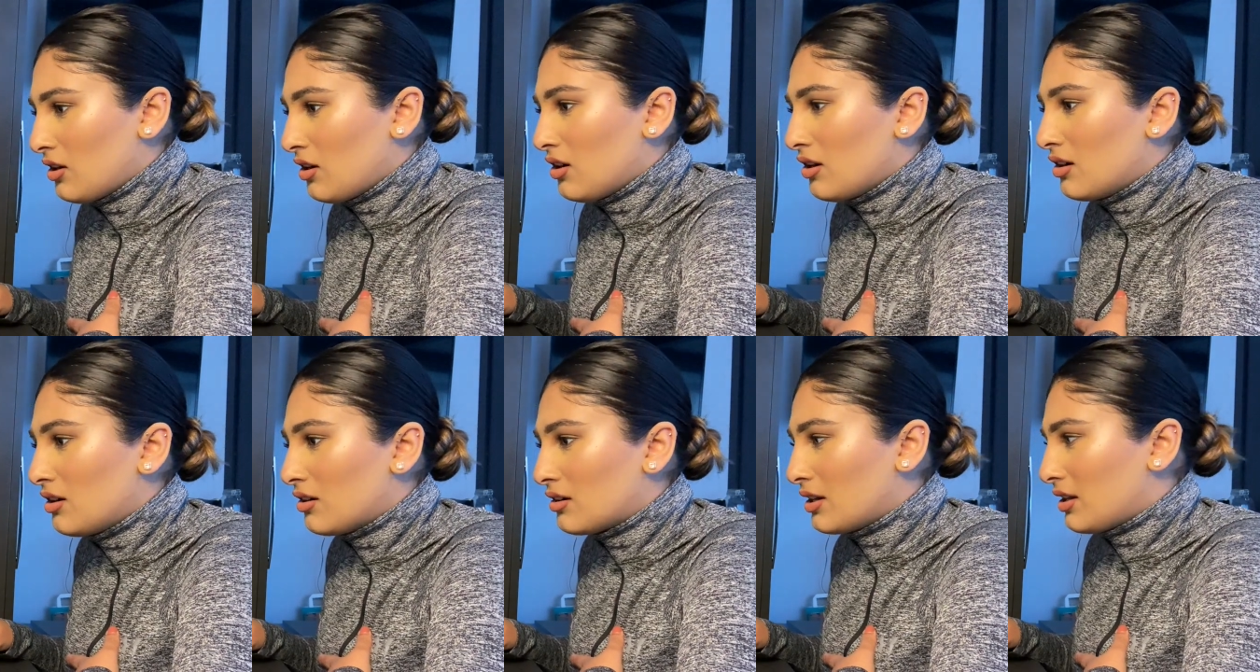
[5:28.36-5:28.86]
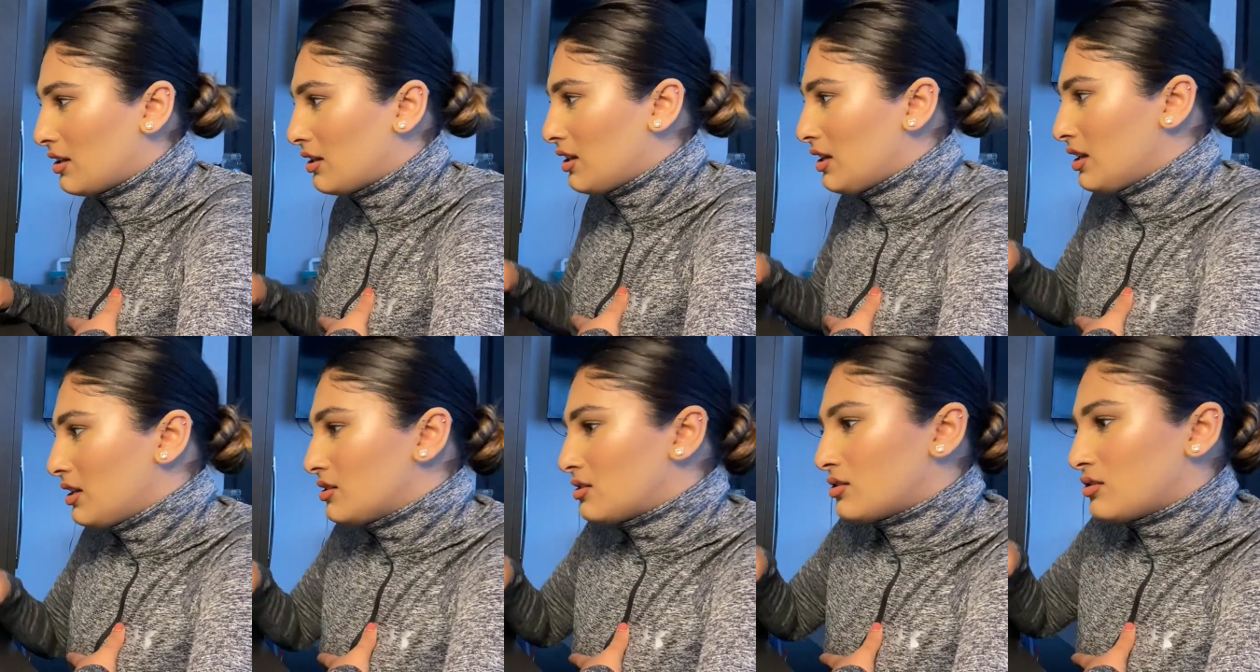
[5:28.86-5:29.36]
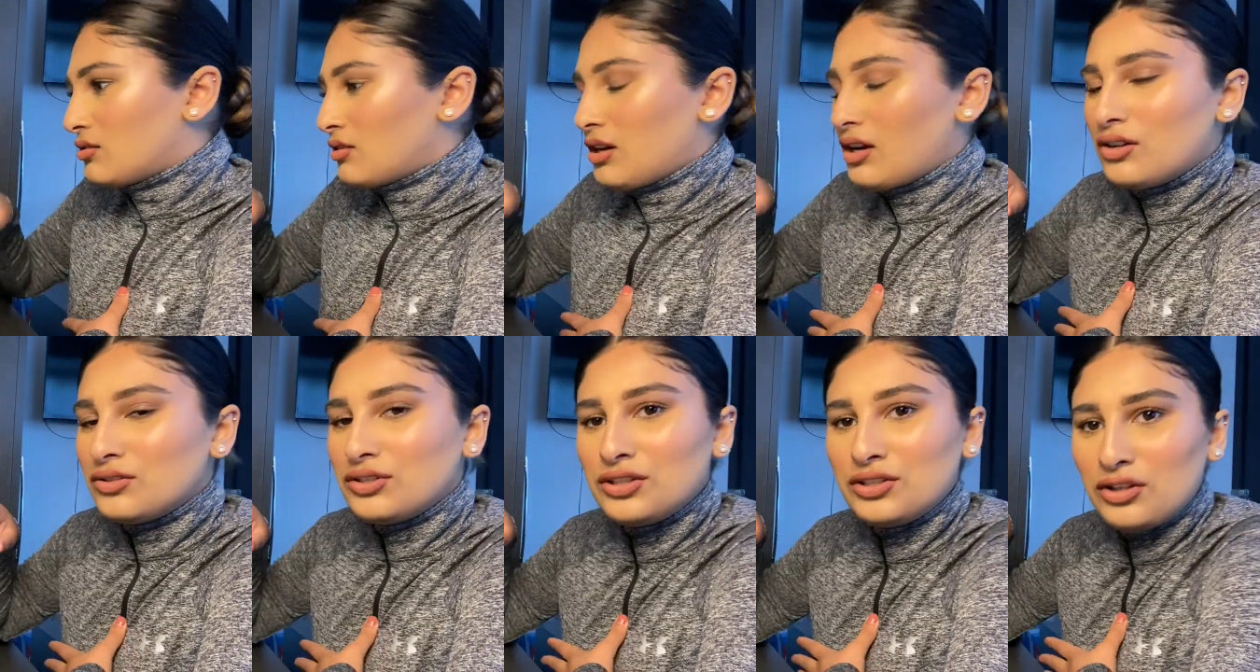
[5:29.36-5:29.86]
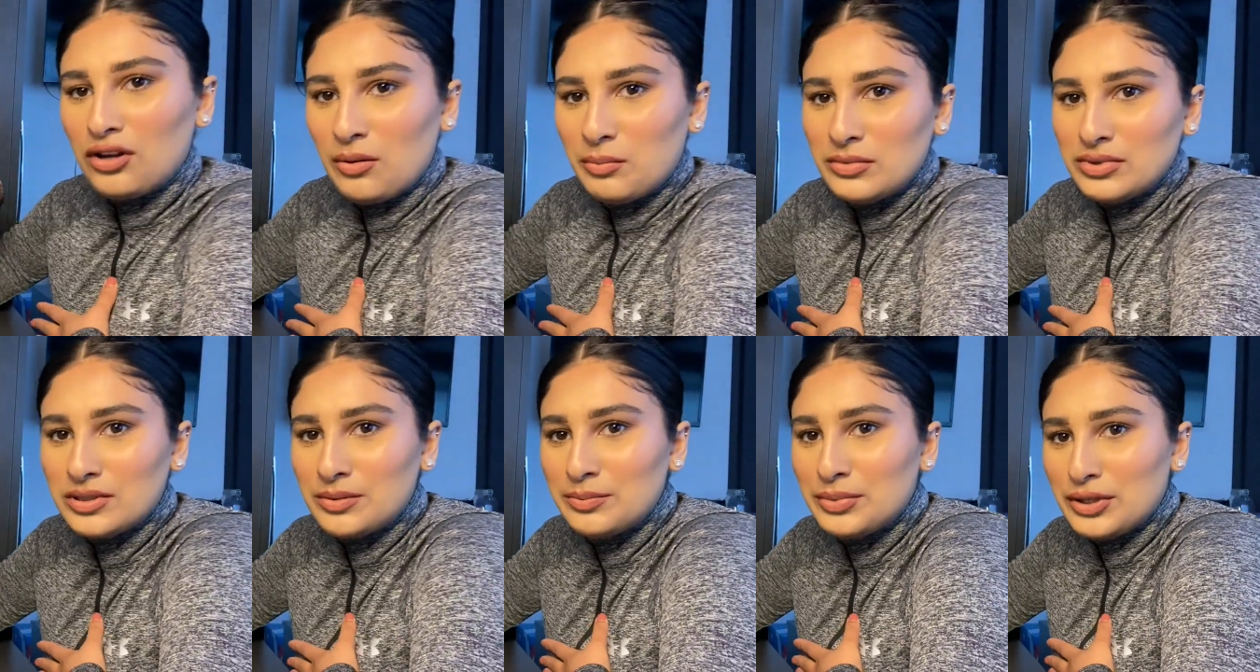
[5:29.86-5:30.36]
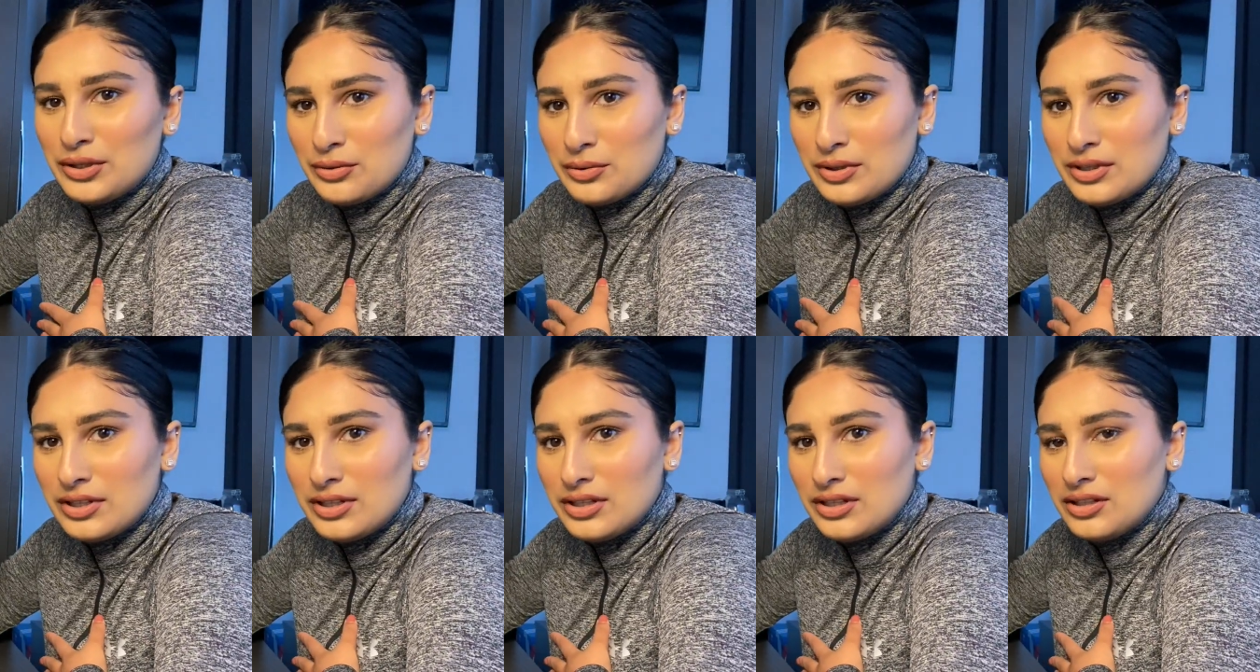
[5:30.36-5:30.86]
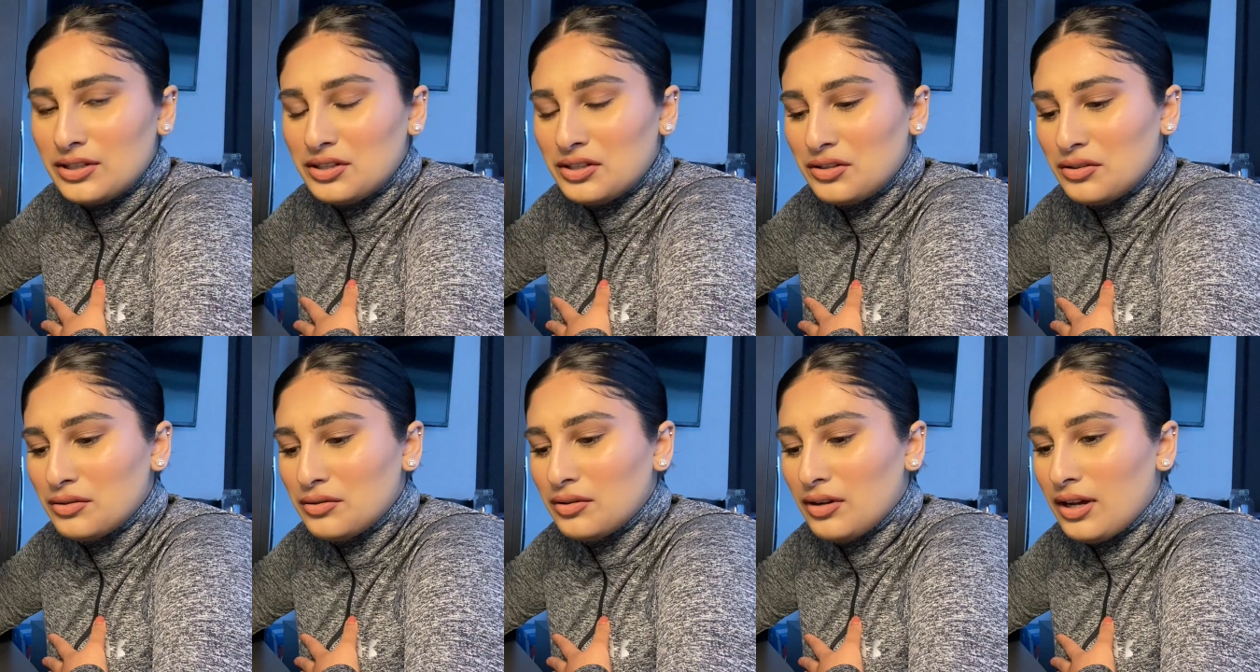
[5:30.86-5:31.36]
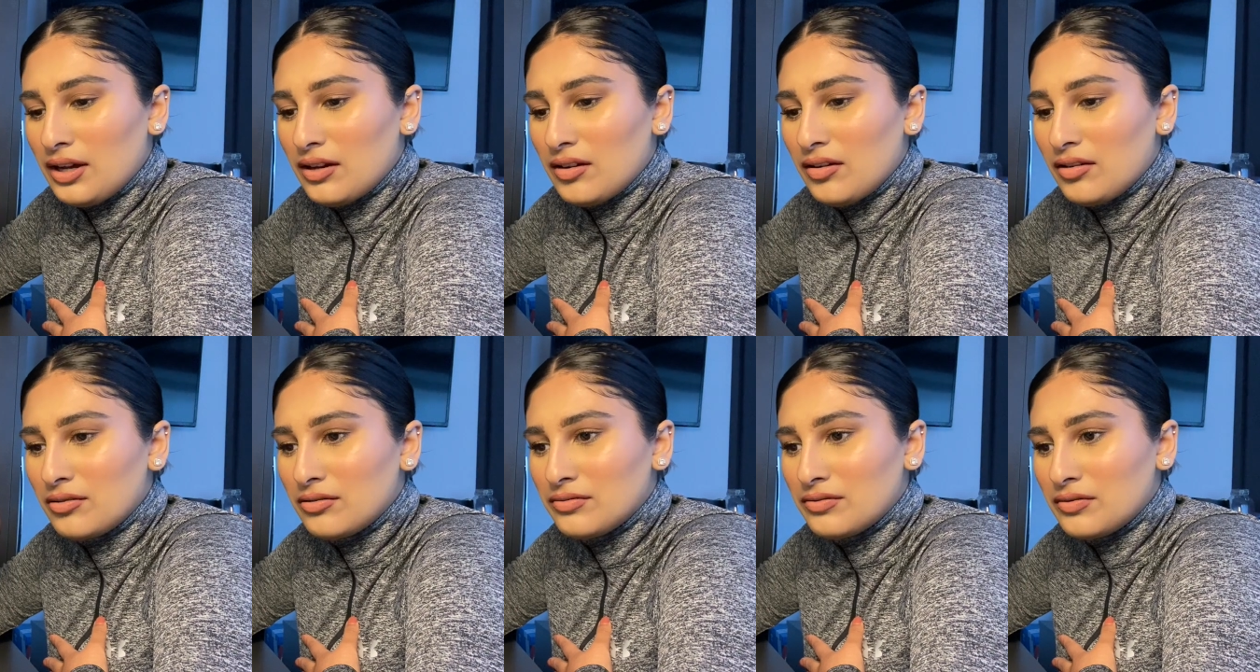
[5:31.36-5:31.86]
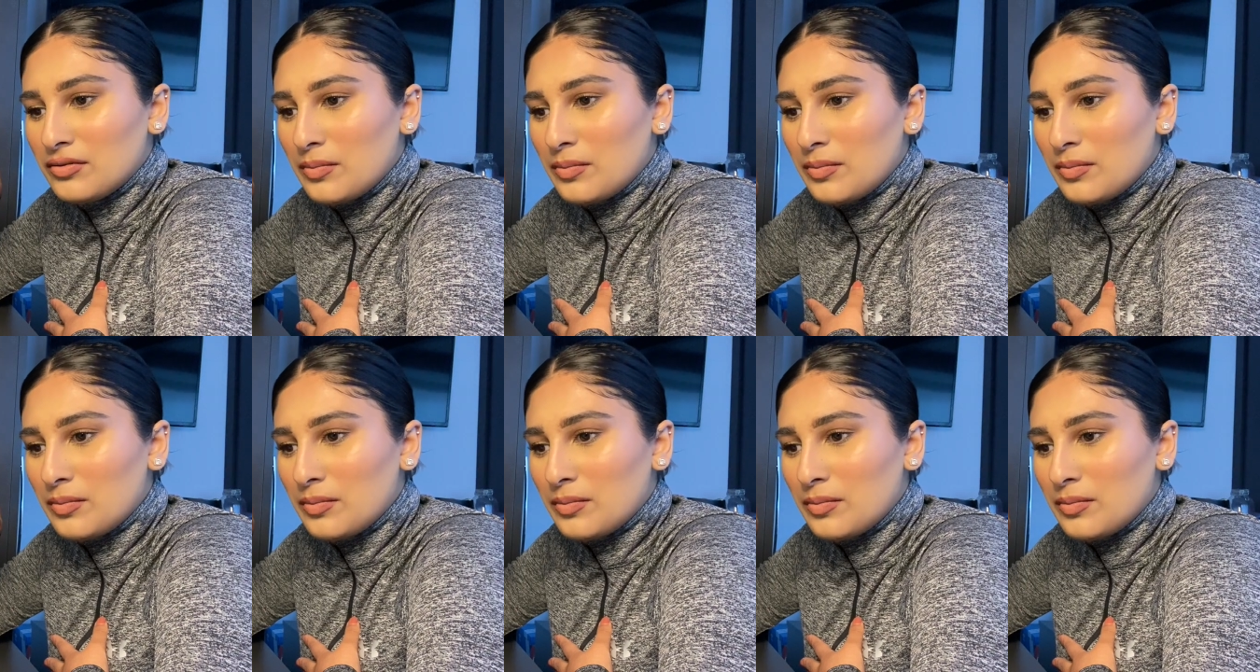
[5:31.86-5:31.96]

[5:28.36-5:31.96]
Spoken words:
Okay, so on a normal computer, you have